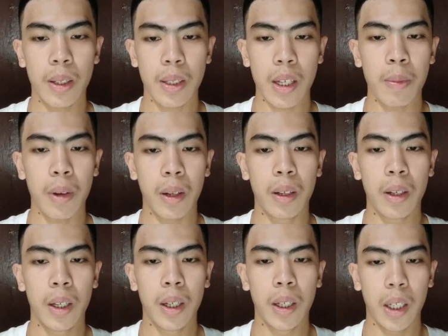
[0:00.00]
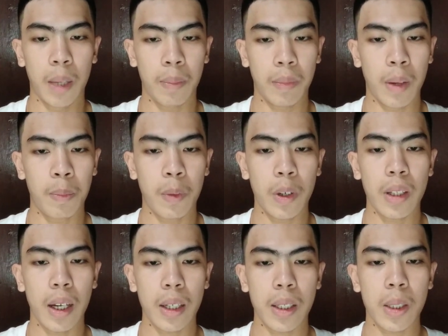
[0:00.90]
7. If the
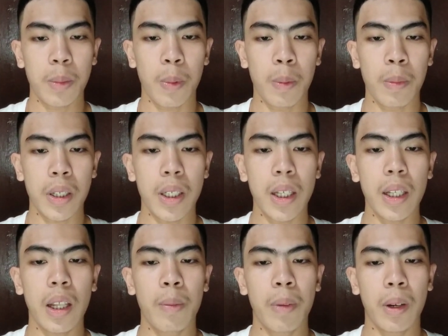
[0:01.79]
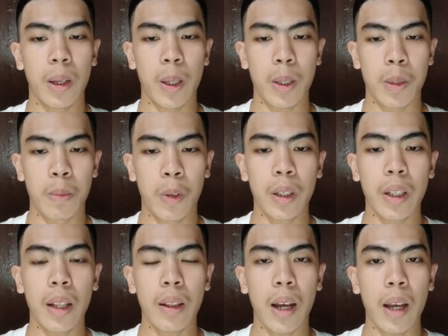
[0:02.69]
point access from the sea level is more
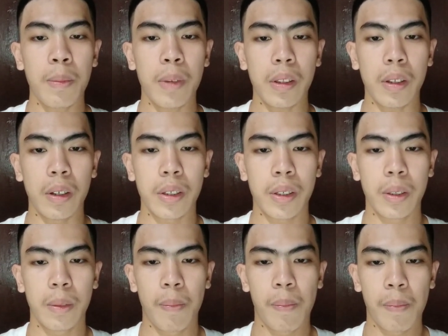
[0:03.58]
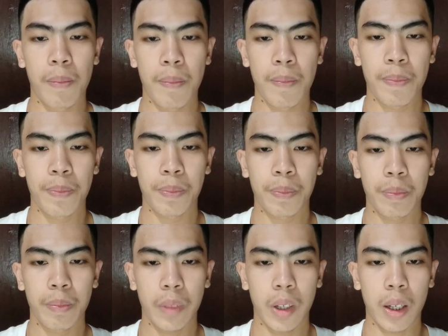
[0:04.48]
than 9 meters,
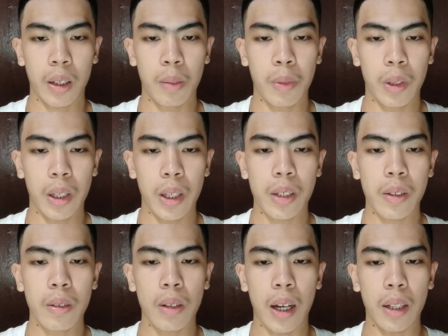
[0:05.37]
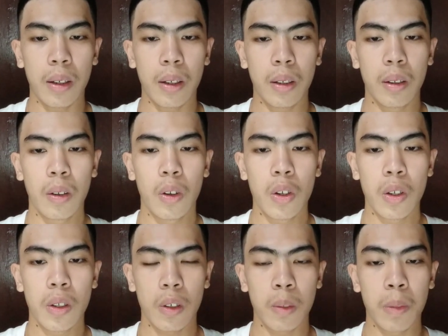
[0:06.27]
a combination ladder
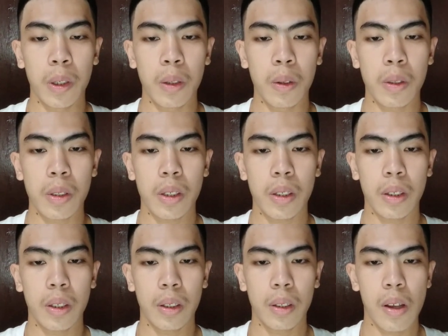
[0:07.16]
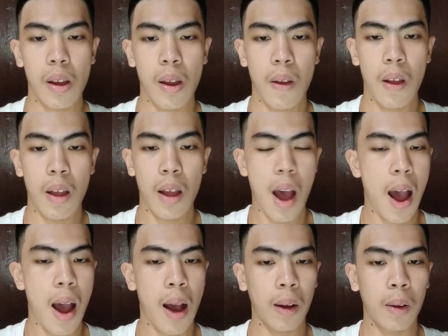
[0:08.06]
should be used.
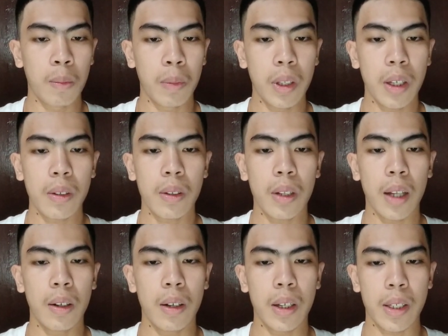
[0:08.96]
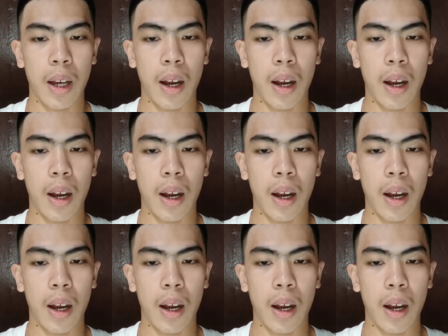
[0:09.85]
A combination ladder is